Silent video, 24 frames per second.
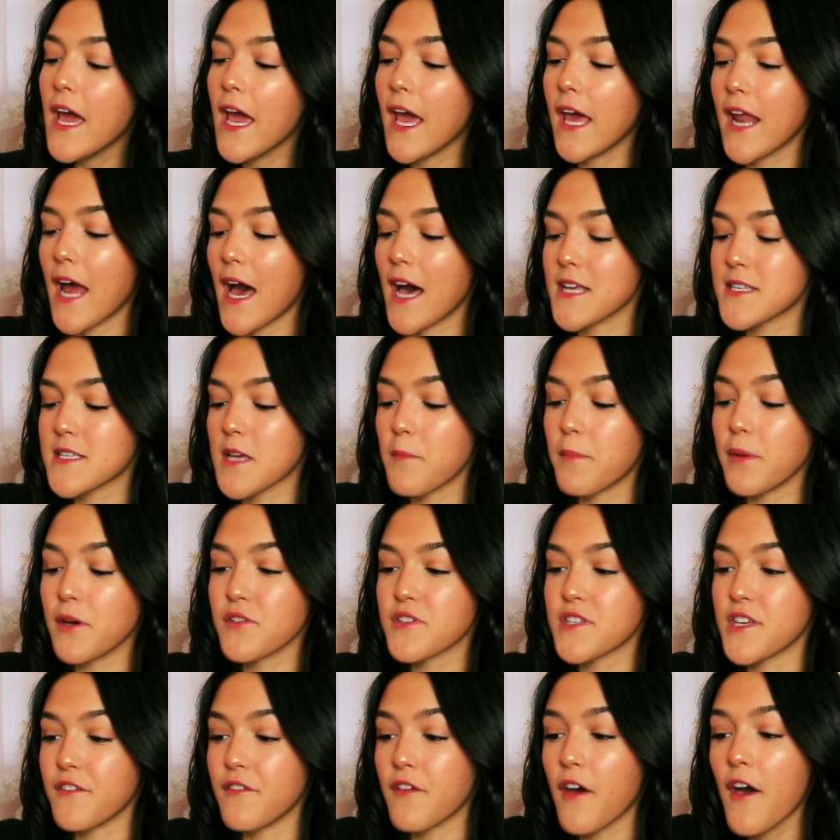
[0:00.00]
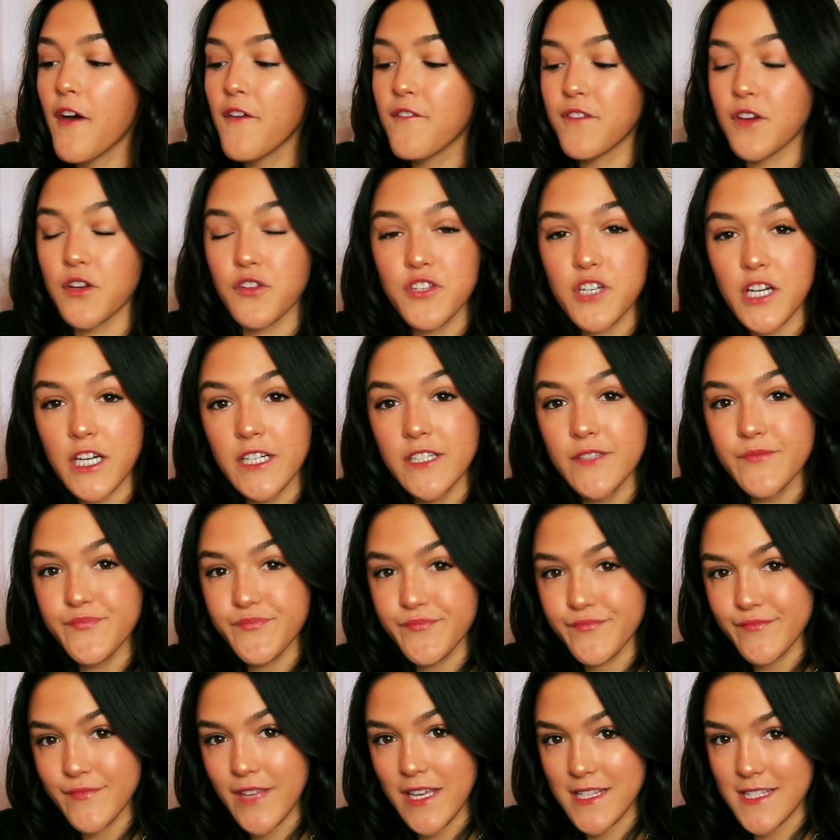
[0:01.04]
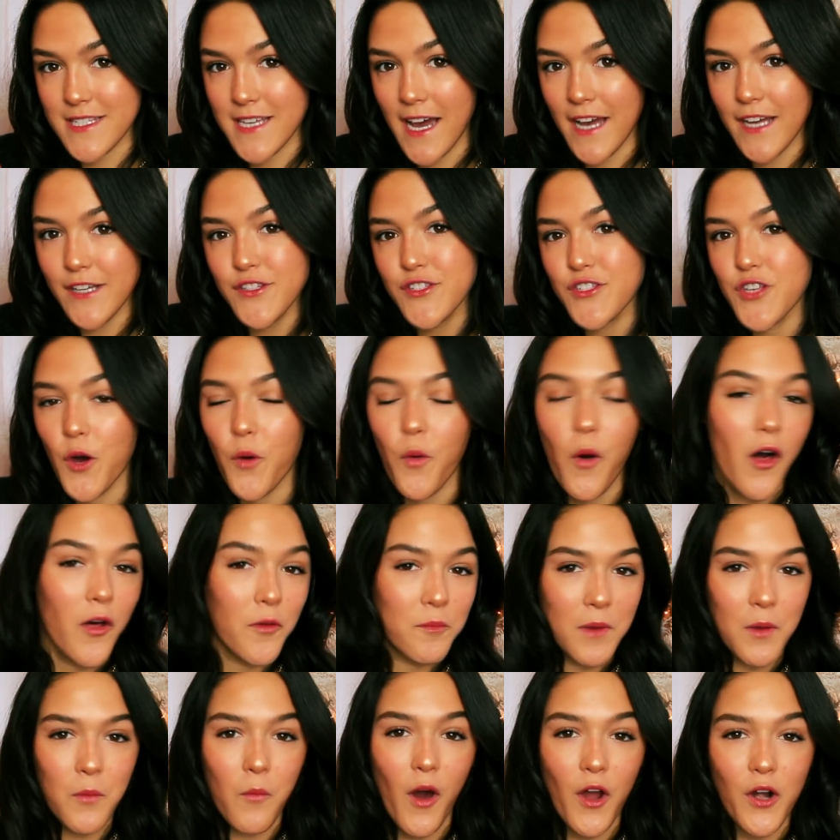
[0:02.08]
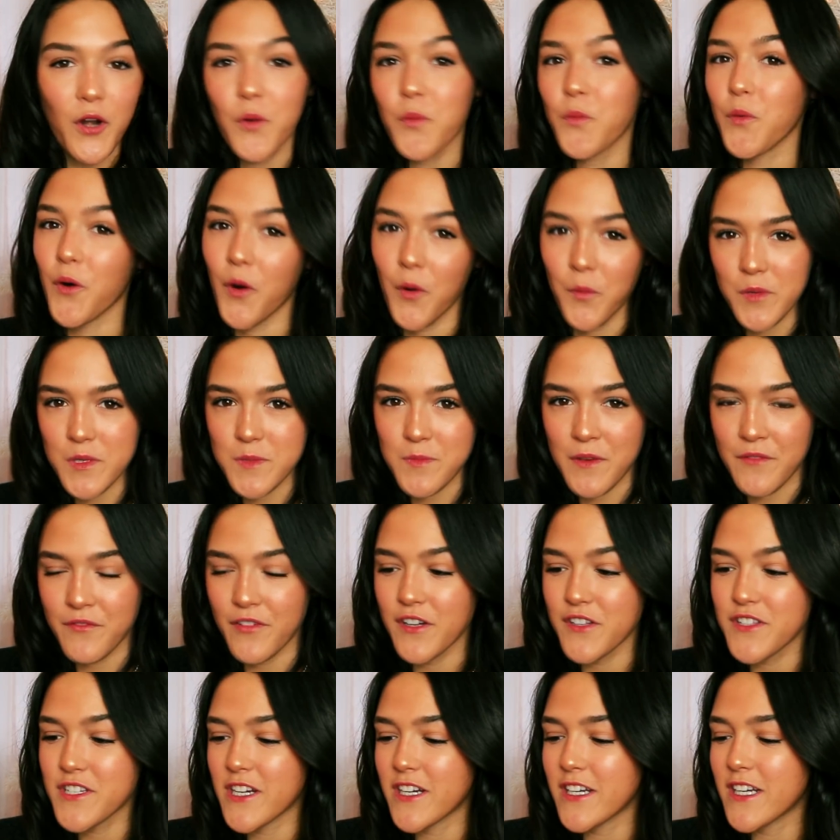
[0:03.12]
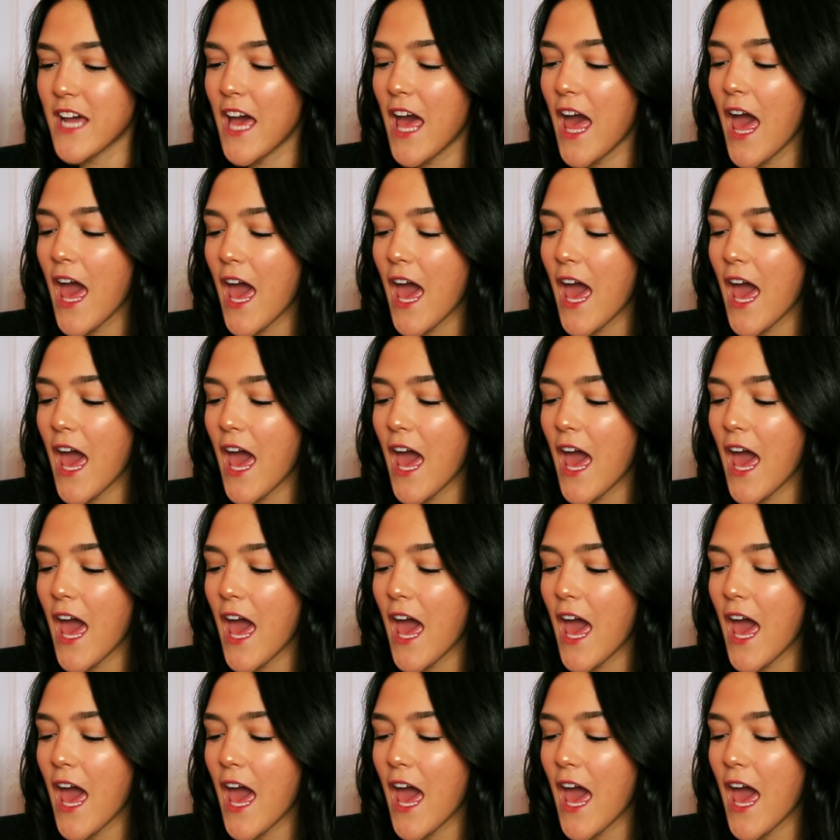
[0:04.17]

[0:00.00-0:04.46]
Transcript: It has a built-in filter inside, so all of my water will always be filtered,